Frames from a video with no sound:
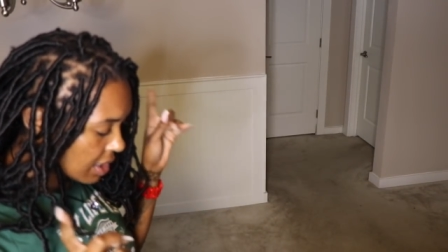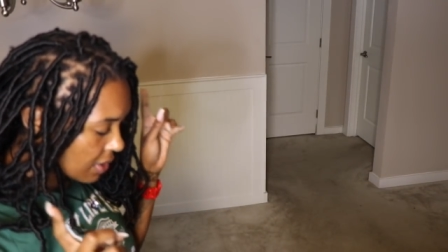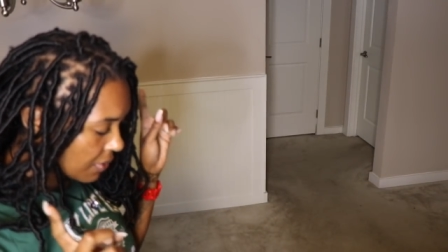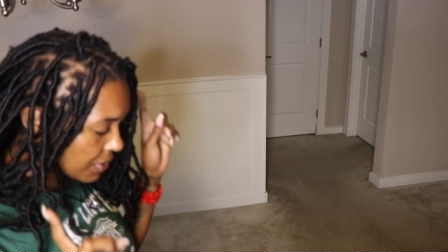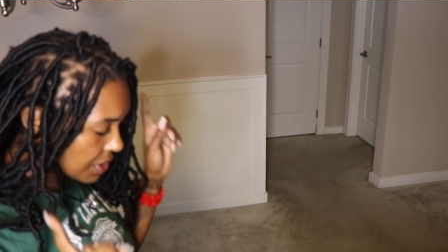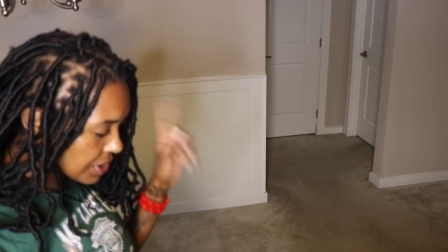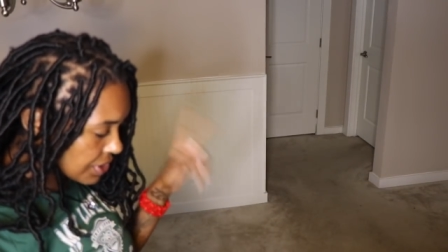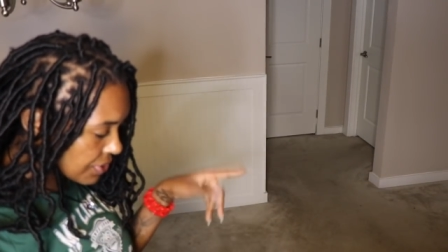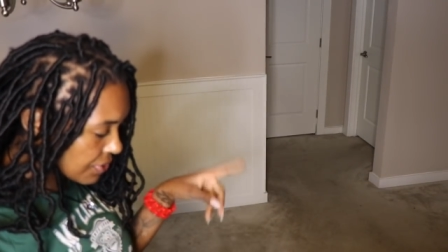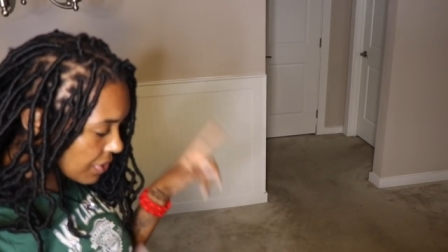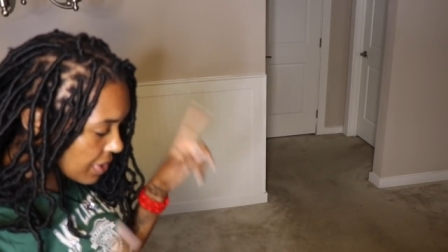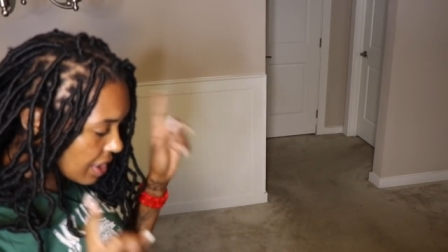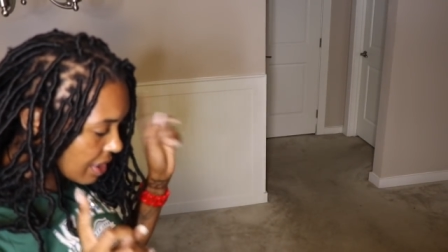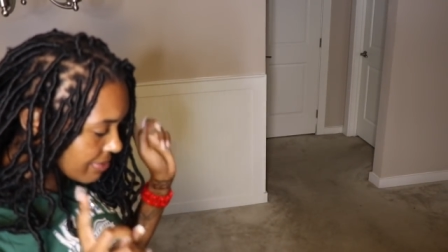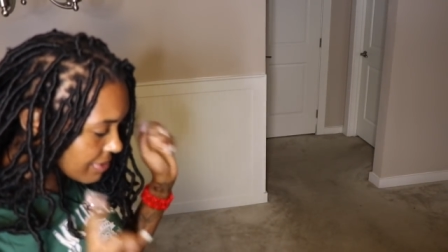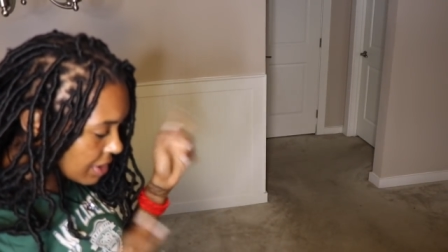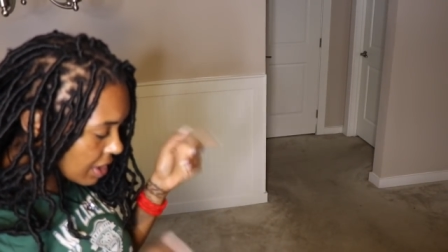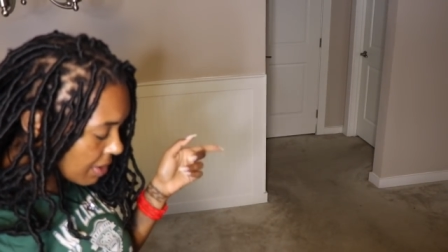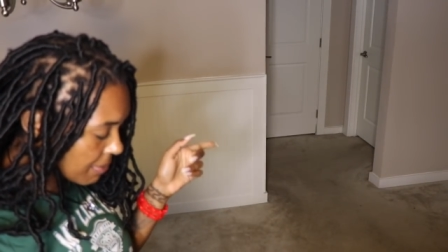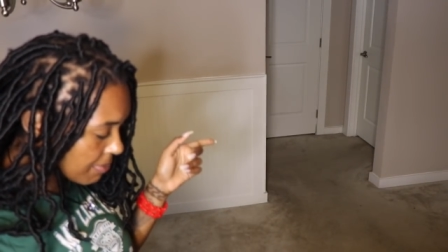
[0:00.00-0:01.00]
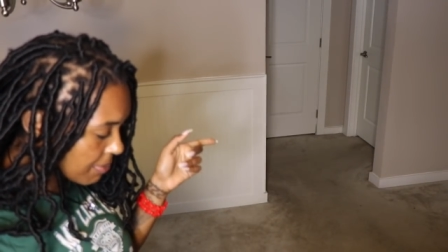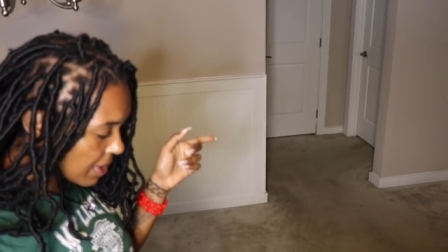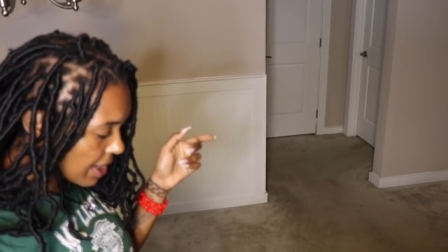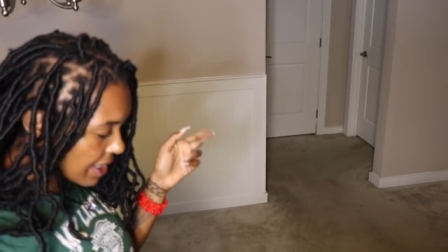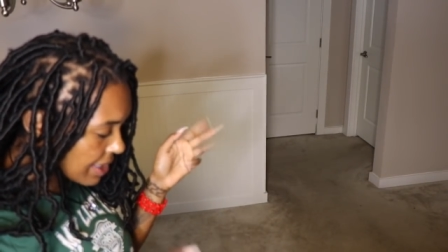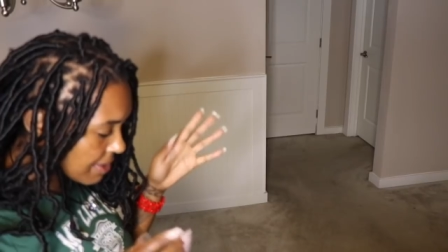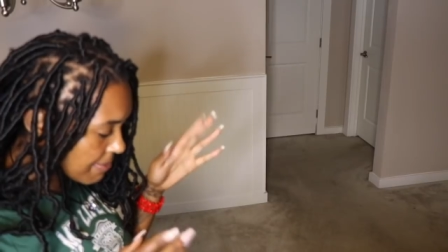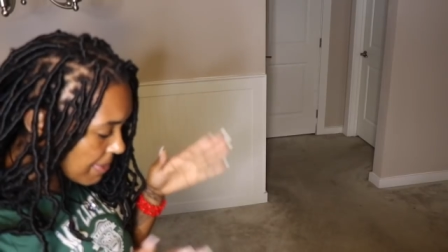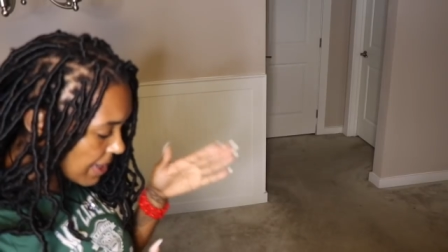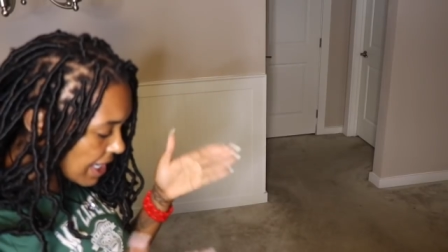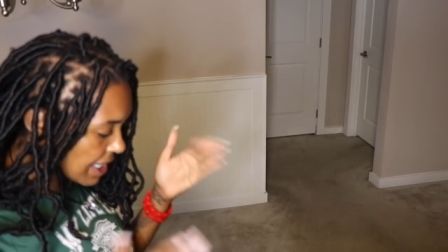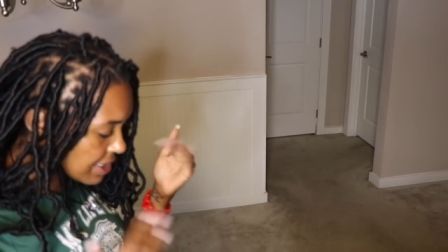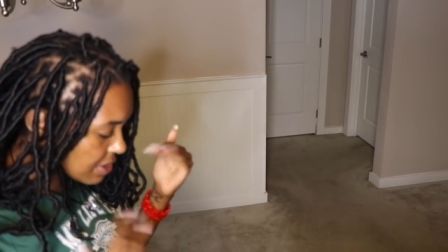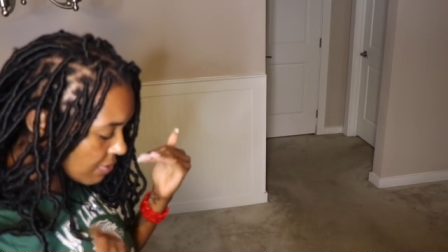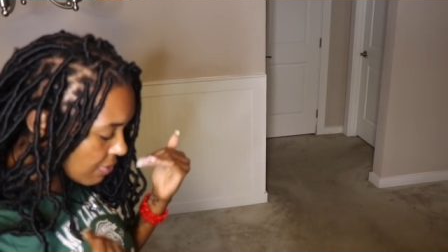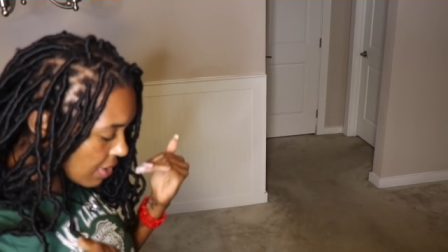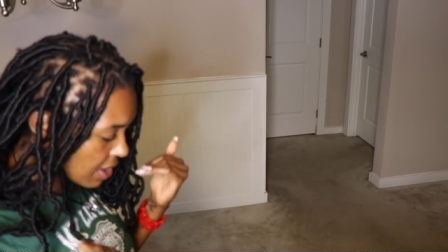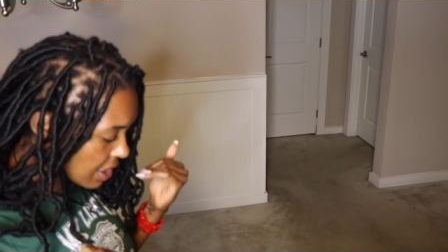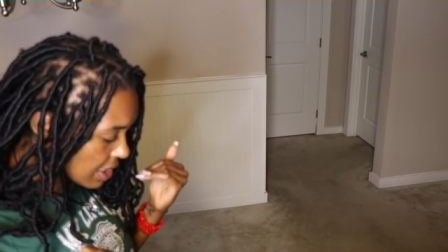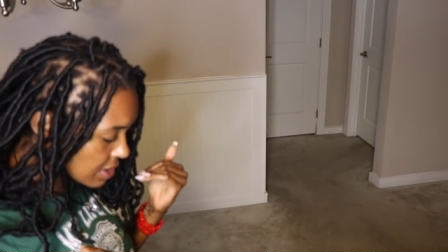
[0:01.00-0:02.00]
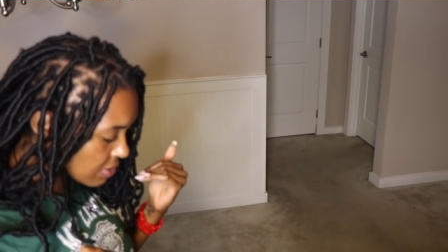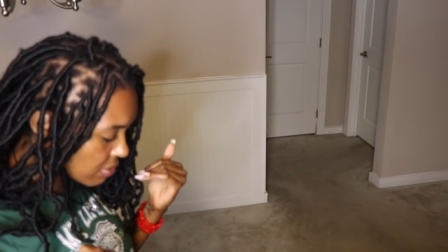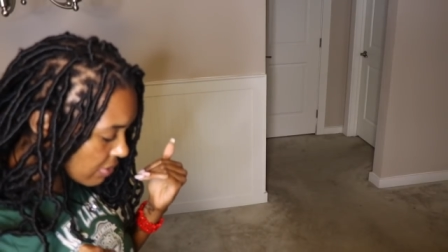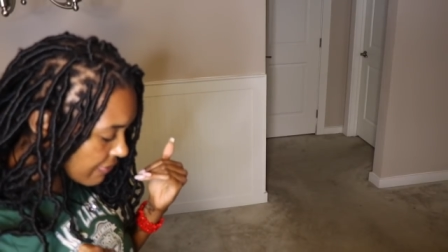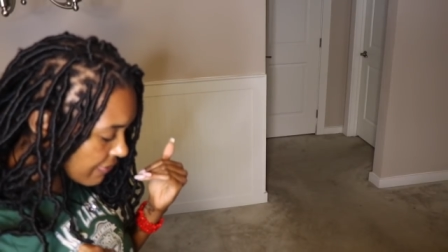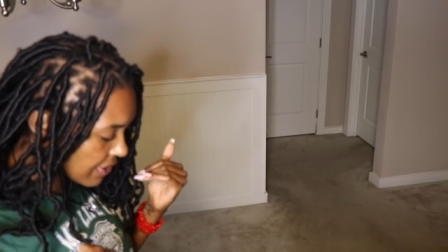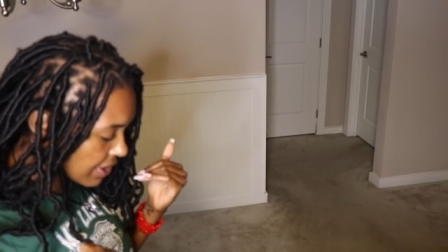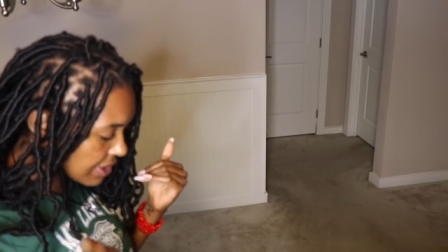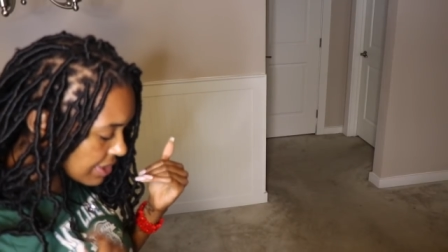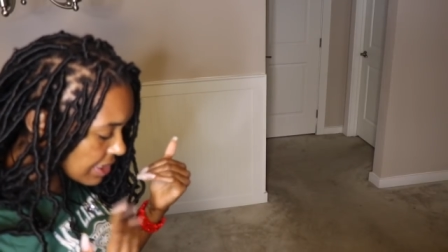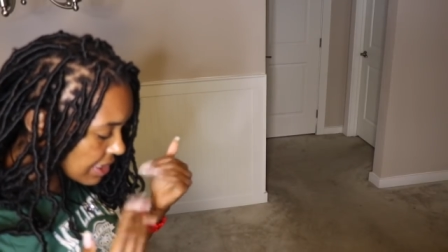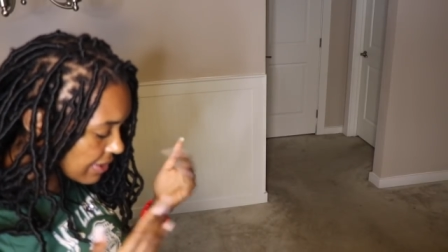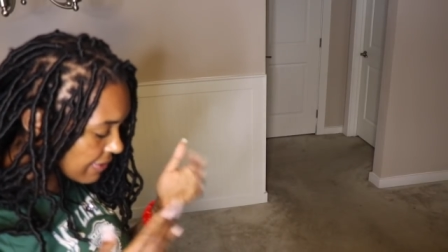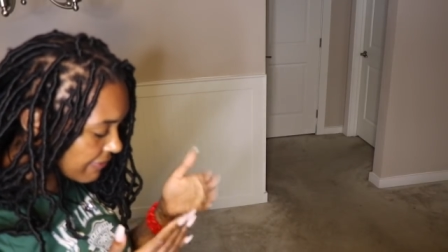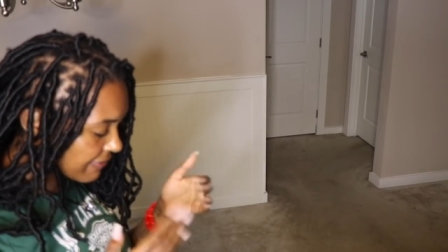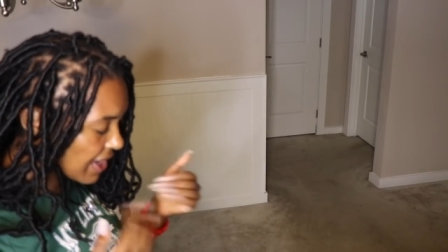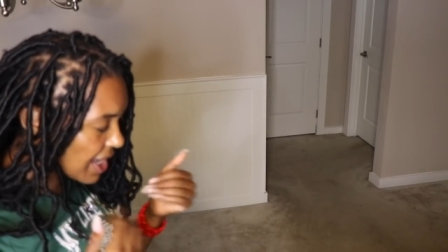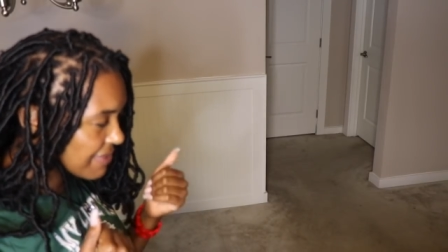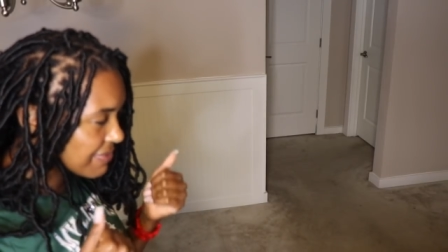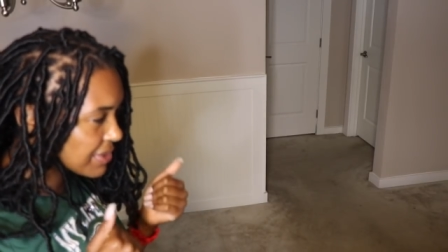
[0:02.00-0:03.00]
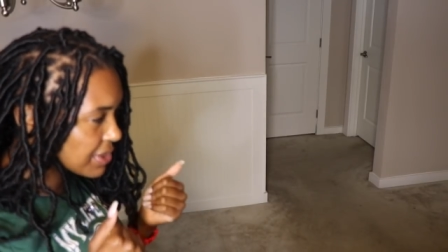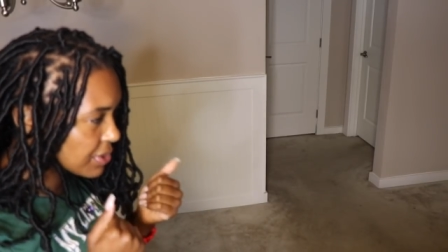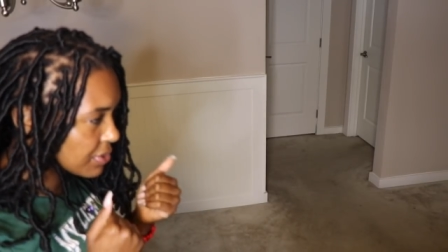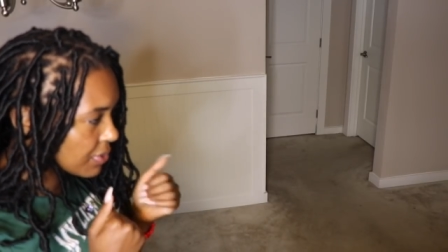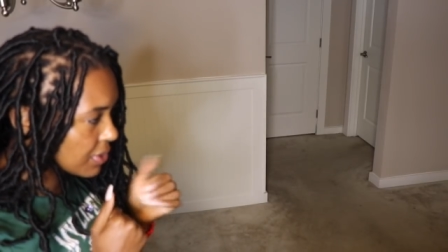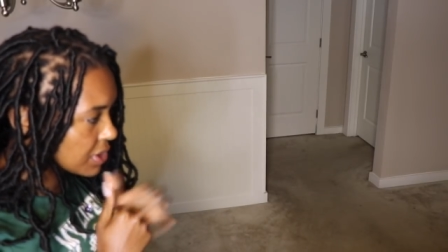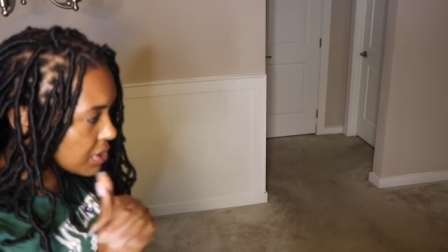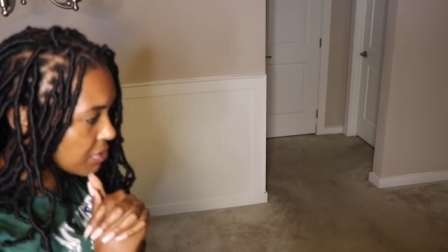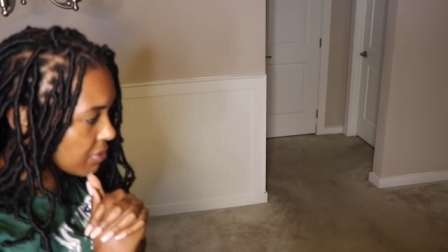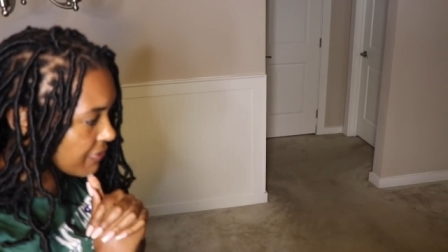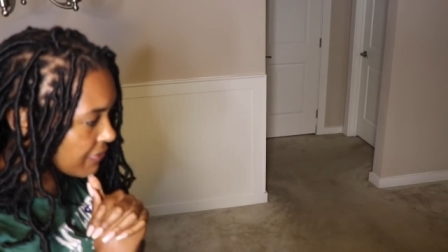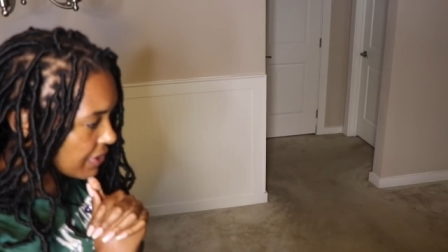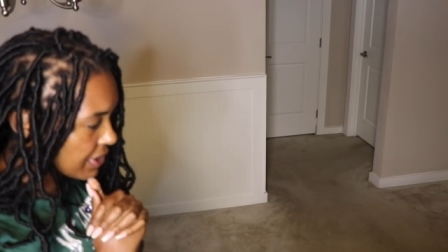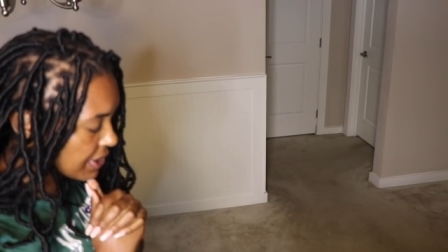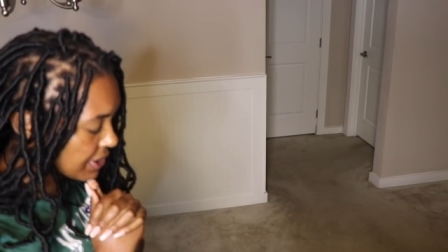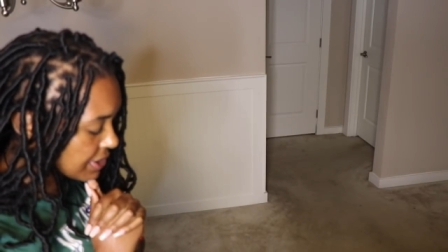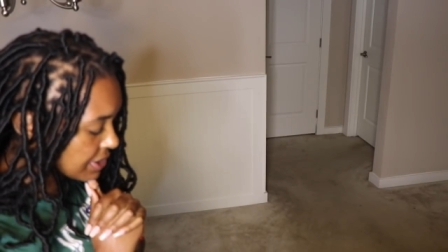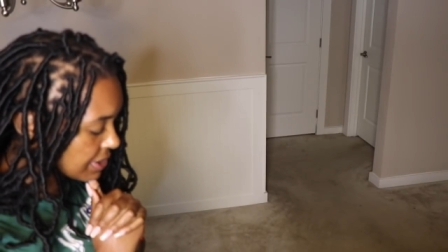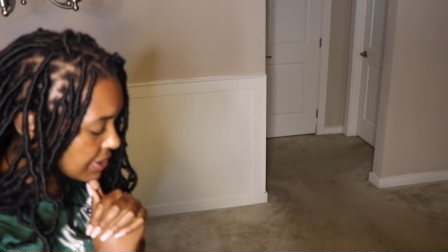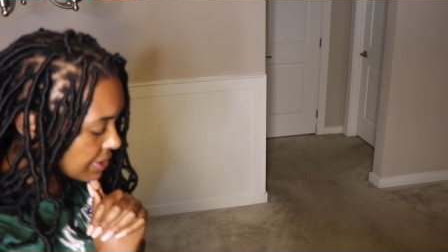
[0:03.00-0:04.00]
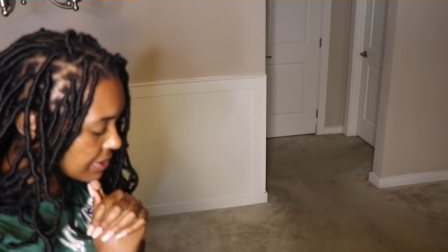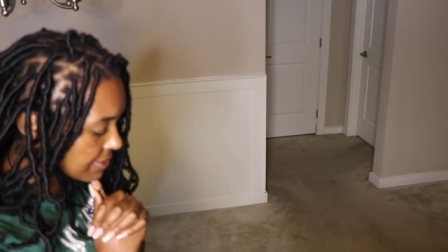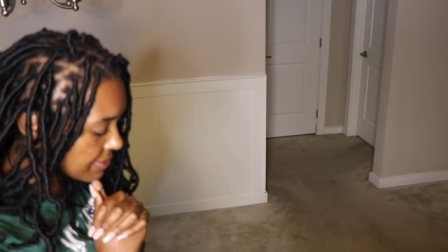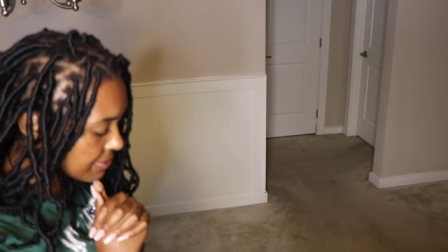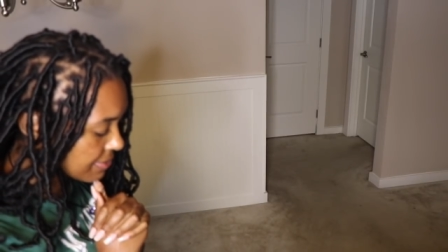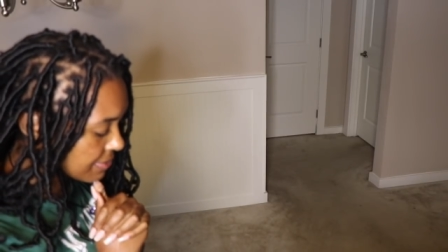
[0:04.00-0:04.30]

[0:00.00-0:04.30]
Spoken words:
With the Two of Cups upright, the Page of Wands reversed, and the Five of Swords reversed.